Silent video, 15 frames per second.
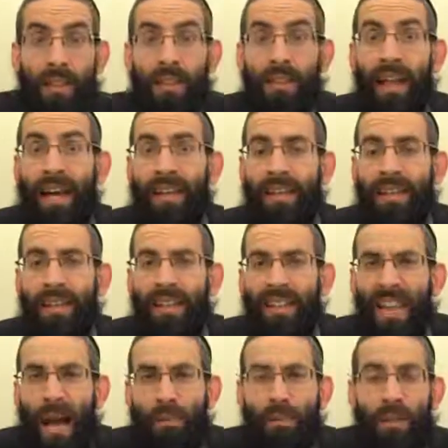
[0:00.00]
lighting an
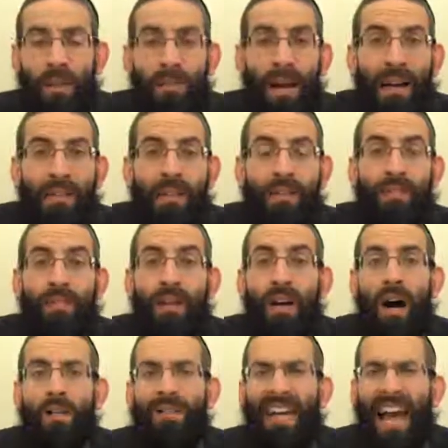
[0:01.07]
elaborate amount of,
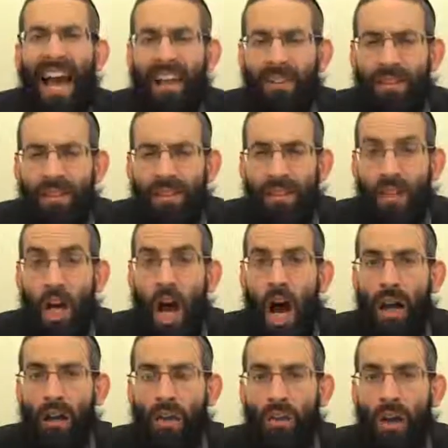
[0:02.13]
of candles in
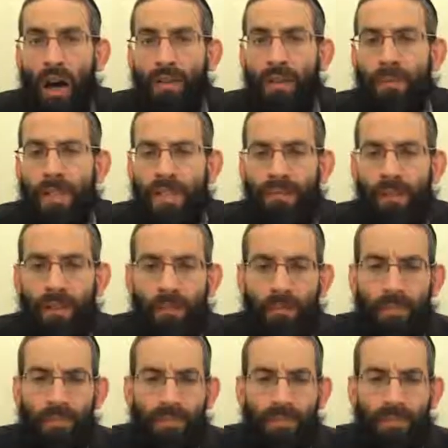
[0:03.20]
honor of the mitzvah.